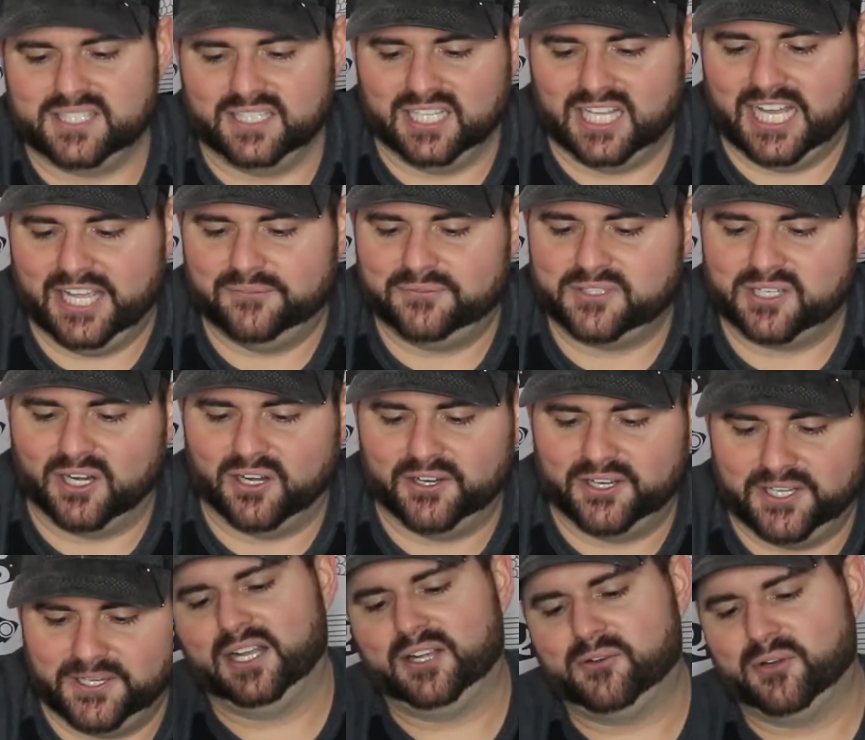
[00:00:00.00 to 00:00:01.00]
a live
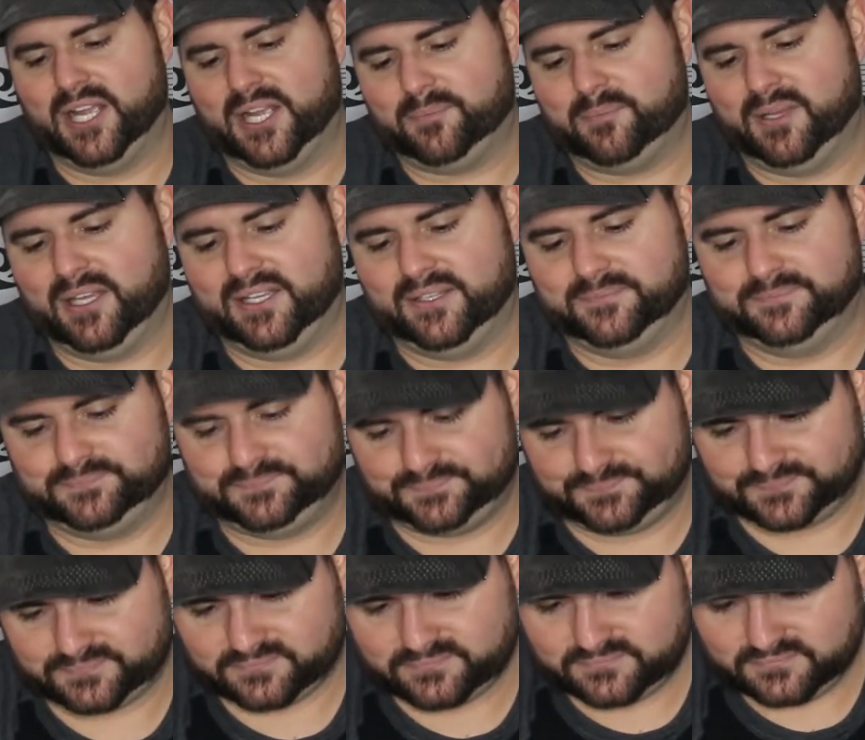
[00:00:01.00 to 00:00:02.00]
target, a crankbait.
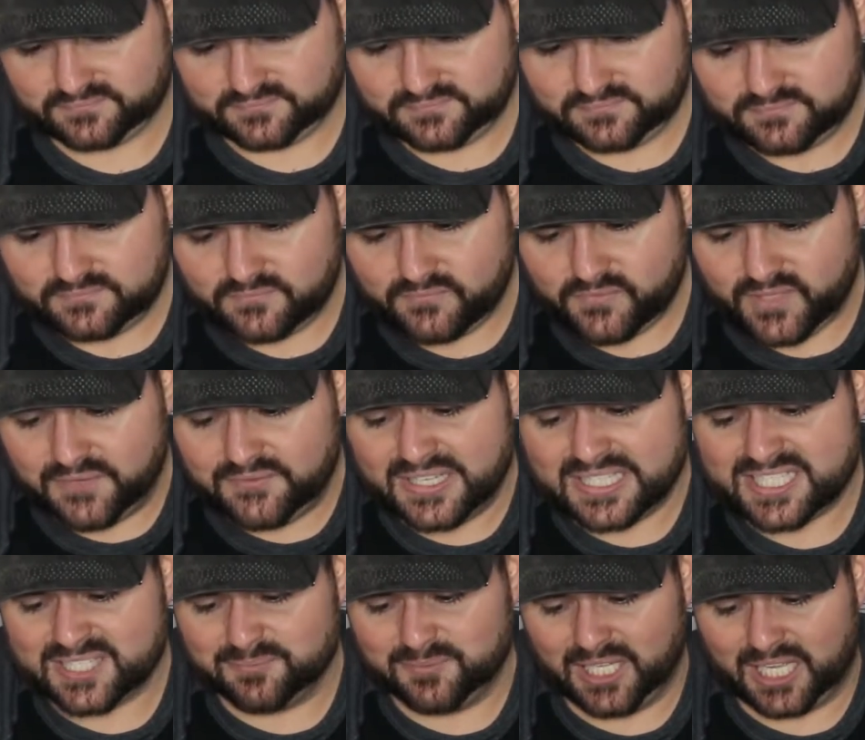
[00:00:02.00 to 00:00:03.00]
I've
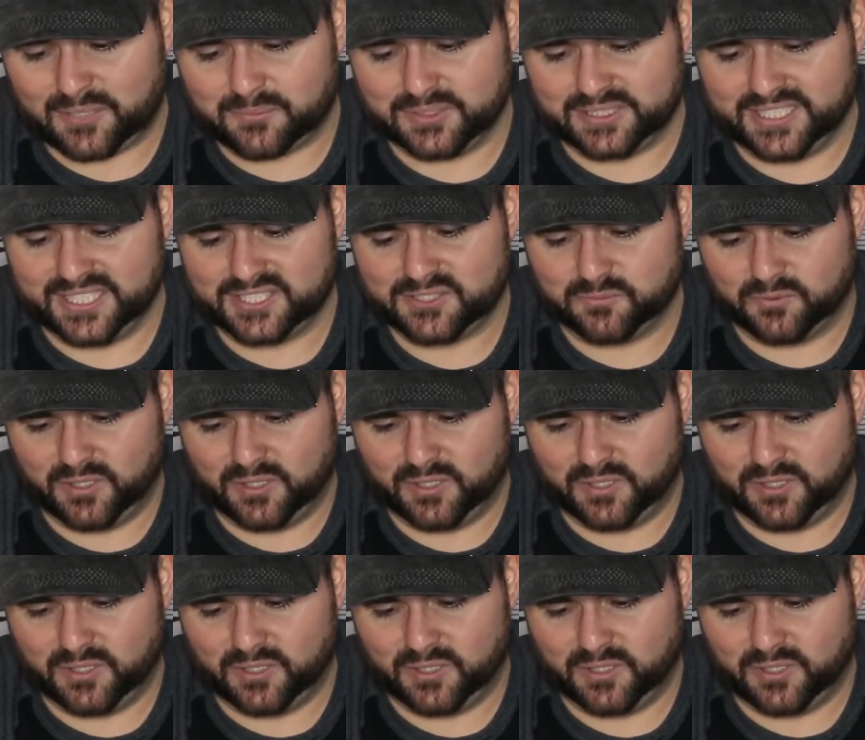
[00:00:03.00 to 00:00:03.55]
had some luck with this